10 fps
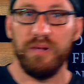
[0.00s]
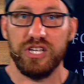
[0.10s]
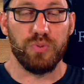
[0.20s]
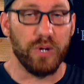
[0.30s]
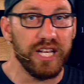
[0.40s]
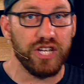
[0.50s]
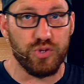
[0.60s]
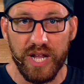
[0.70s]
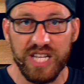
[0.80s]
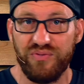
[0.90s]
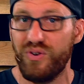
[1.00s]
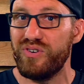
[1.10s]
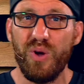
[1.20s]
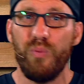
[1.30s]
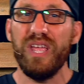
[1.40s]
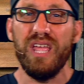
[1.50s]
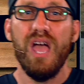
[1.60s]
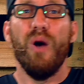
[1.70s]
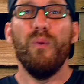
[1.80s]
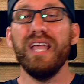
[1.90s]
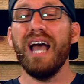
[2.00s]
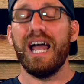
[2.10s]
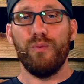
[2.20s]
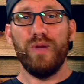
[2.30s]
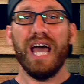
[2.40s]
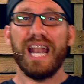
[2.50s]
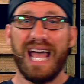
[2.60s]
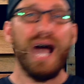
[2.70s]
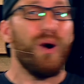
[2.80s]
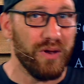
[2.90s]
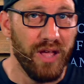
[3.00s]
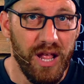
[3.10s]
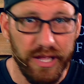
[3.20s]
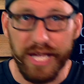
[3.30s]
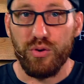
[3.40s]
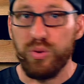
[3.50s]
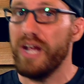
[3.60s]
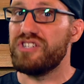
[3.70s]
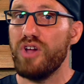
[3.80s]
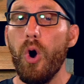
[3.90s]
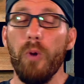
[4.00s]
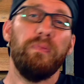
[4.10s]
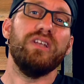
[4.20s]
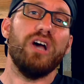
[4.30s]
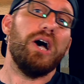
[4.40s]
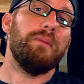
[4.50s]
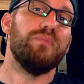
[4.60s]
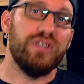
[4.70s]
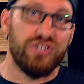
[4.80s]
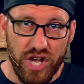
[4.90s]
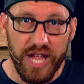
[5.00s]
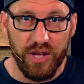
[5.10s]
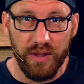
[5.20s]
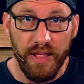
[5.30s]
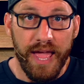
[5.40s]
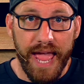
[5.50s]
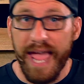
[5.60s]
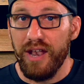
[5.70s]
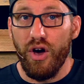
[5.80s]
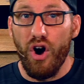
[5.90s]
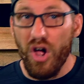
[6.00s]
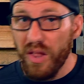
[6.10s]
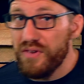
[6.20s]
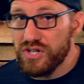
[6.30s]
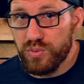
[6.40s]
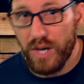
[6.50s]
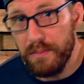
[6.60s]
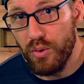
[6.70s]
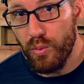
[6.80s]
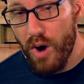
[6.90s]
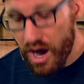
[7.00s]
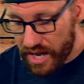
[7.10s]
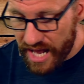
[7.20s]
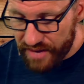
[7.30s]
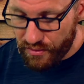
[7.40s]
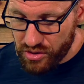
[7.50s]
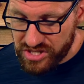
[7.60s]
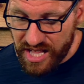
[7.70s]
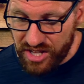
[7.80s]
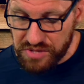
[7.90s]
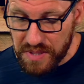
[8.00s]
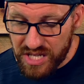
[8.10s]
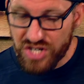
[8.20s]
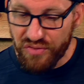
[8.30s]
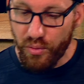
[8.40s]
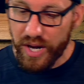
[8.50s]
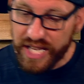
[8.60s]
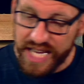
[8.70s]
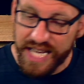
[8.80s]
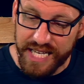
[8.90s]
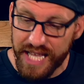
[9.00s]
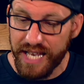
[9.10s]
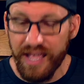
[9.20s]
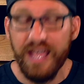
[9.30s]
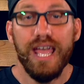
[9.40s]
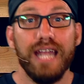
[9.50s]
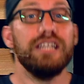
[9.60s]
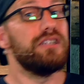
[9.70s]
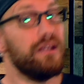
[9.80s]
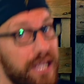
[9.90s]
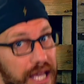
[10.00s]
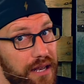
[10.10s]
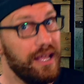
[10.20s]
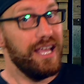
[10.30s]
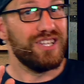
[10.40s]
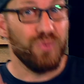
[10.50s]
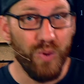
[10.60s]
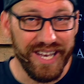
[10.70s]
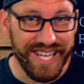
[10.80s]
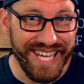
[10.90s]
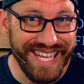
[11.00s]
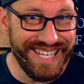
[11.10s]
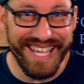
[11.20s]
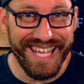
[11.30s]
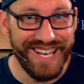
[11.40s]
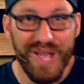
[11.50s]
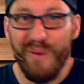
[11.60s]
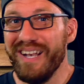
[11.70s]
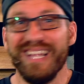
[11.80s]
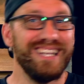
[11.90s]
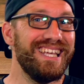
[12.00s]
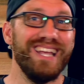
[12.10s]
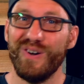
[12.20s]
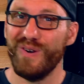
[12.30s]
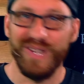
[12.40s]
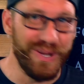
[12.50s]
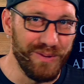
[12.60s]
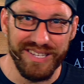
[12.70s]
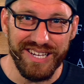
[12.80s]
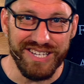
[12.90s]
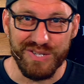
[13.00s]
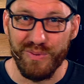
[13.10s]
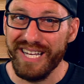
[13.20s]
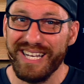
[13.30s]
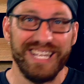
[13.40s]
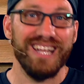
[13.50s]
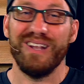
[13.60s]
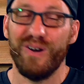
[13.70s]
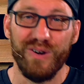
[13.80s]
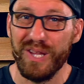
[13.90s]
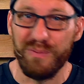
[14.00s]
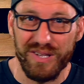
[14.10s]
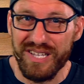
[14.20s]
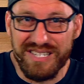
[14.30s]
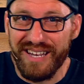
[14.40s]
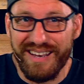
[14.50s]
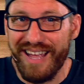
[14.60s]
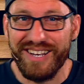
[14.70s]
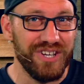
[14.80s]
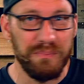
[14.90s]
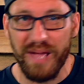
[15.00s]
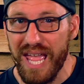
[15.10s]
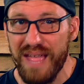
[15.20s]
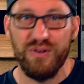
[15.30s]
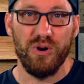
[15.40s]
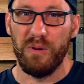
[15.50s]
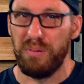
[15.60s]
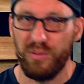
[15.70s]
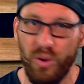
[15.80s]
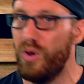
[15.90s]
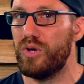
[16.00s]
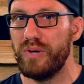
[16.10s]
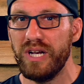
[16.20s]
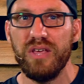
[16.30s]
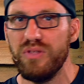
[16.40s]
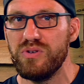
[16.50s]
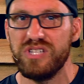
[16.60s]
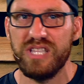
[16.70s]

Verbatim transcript: because we're getting transferred. No, we we got we got out. Like Christ opened up the jail and all of us were able to walk out of ourselves because of what he did. And it's again, it's what he did. We didn't get early release. We didn't get early release on on good behavior or parole or any of those